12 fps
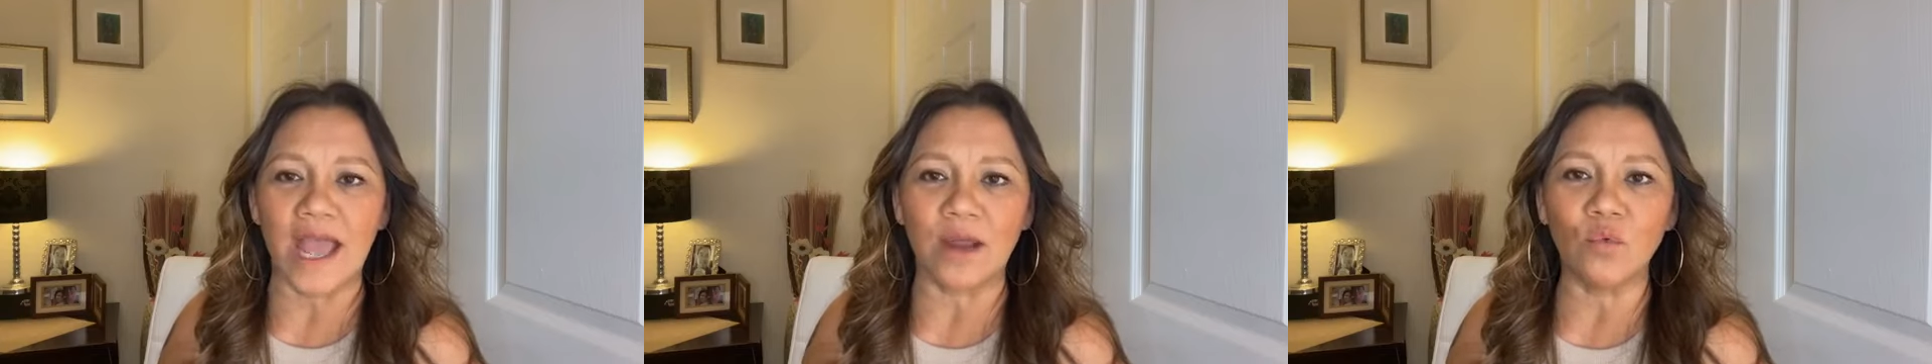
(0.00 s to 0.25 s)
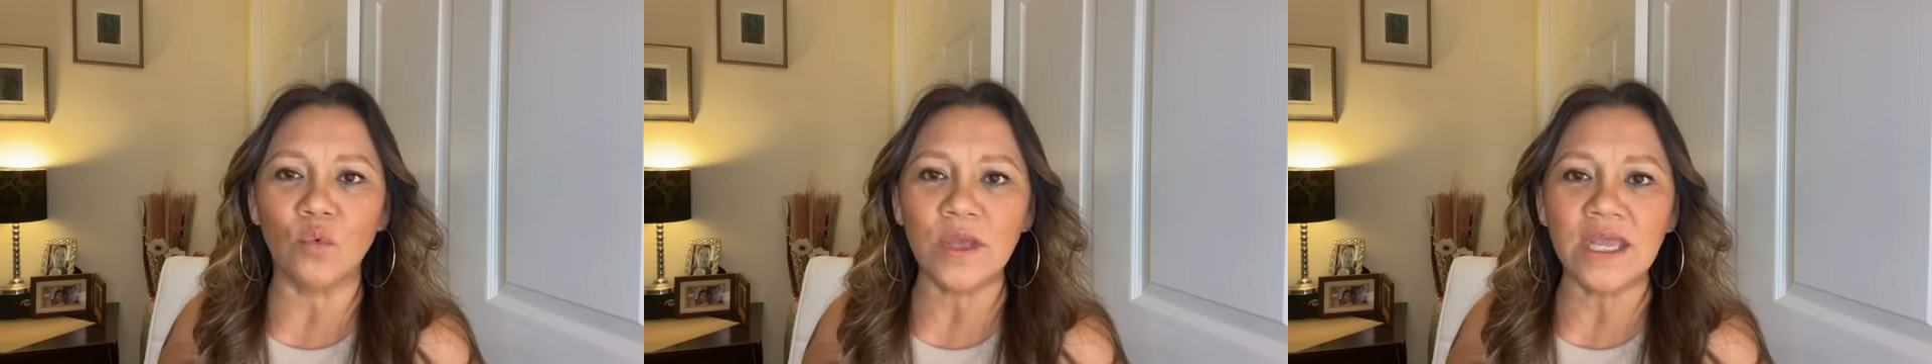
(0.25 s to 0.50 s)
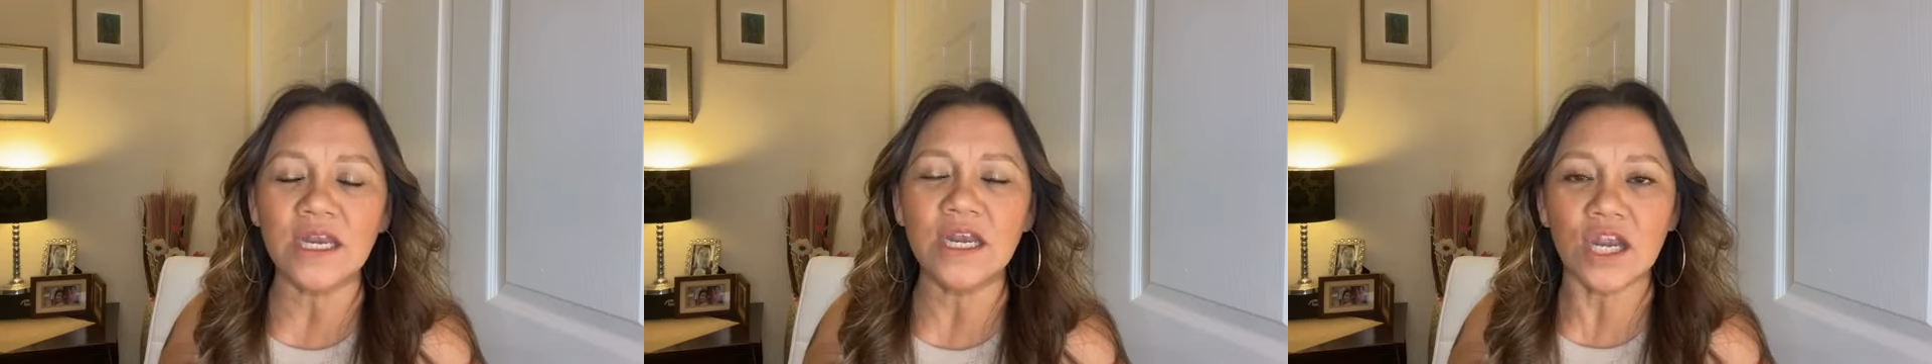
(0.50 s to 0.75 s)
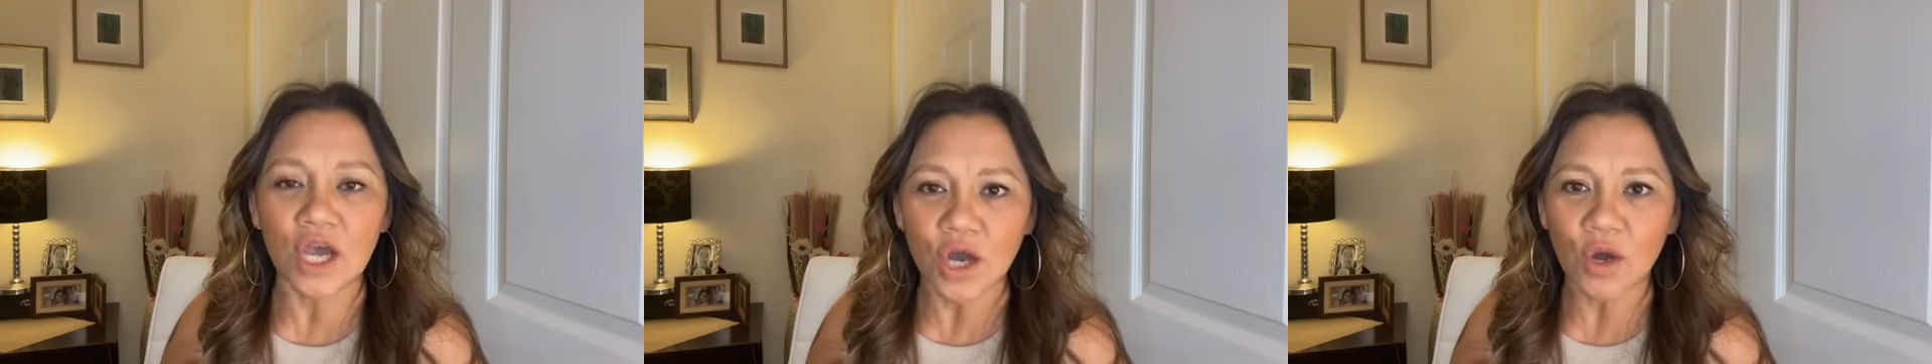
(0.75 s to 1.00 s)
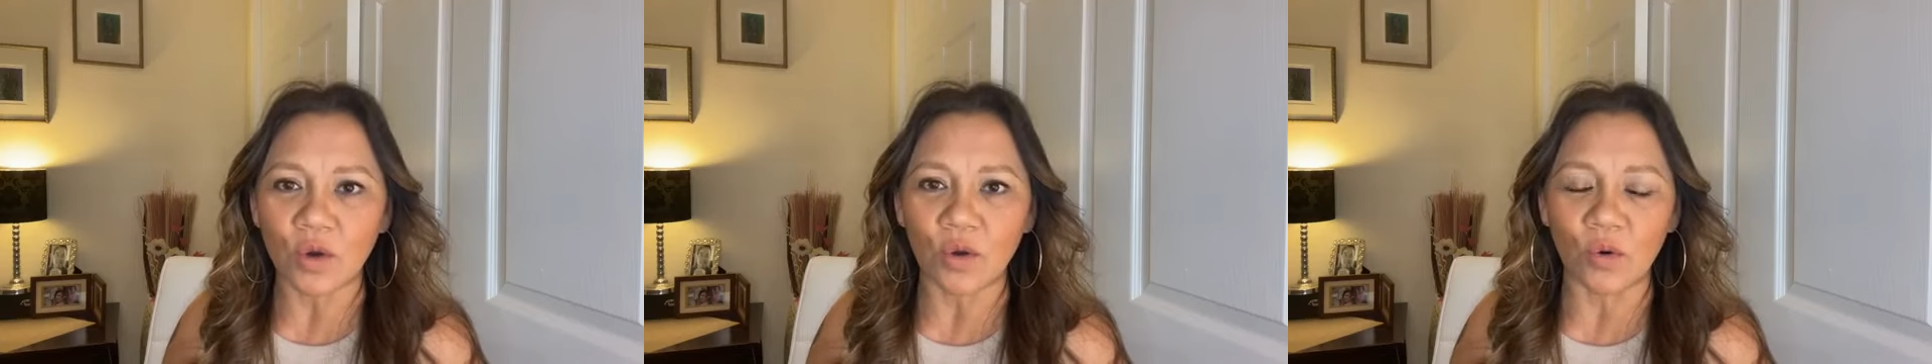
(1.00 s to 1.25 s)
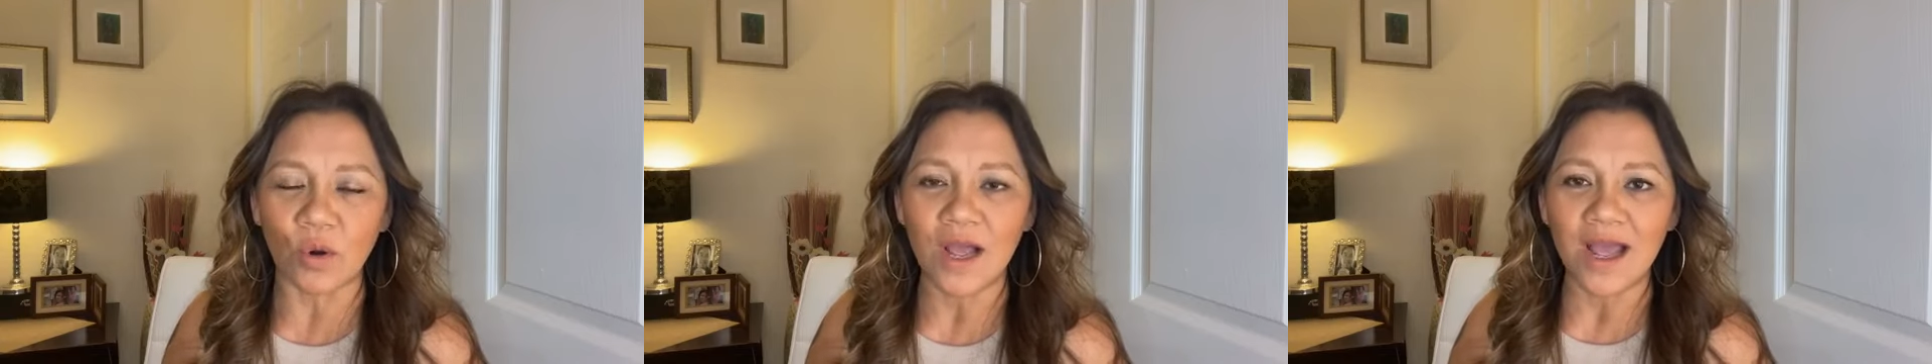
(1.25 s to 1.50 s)
and we
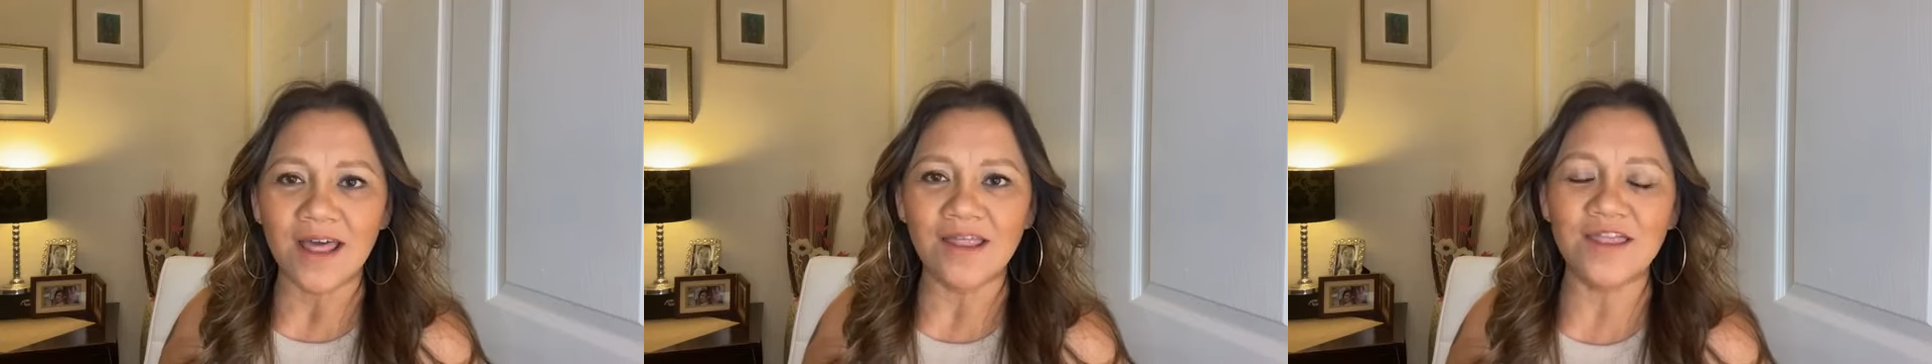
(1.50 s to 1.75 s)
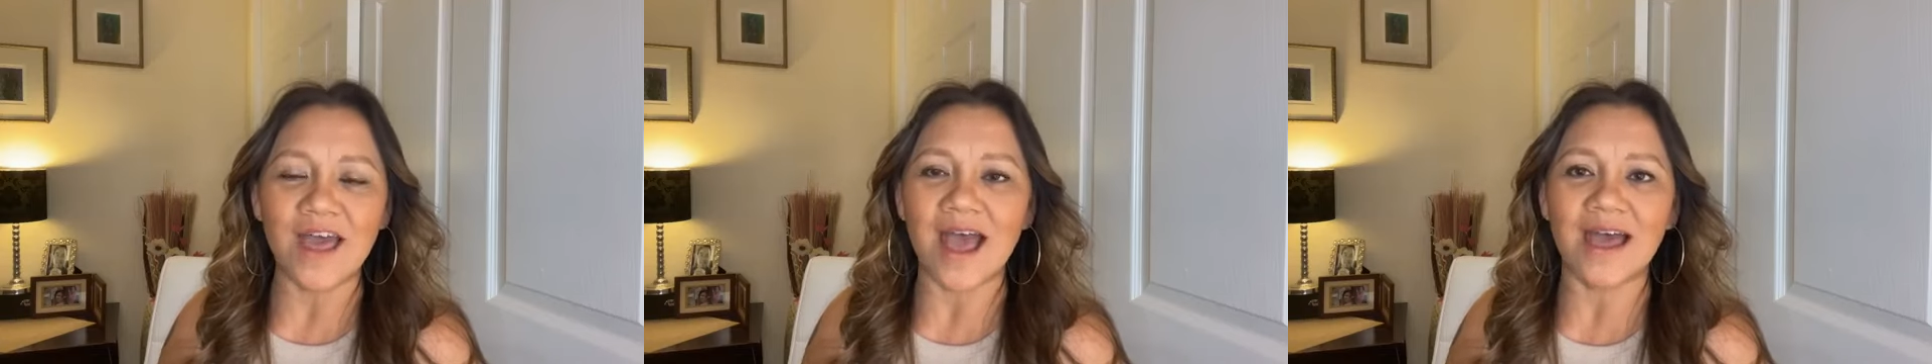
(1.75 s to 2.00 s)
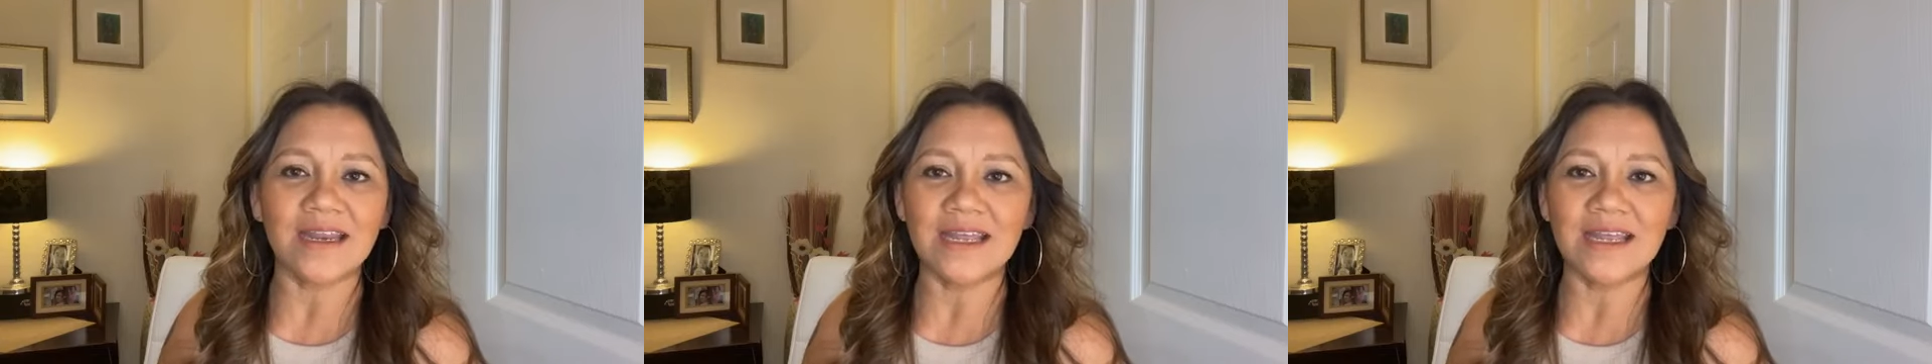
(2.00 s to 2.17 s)
know that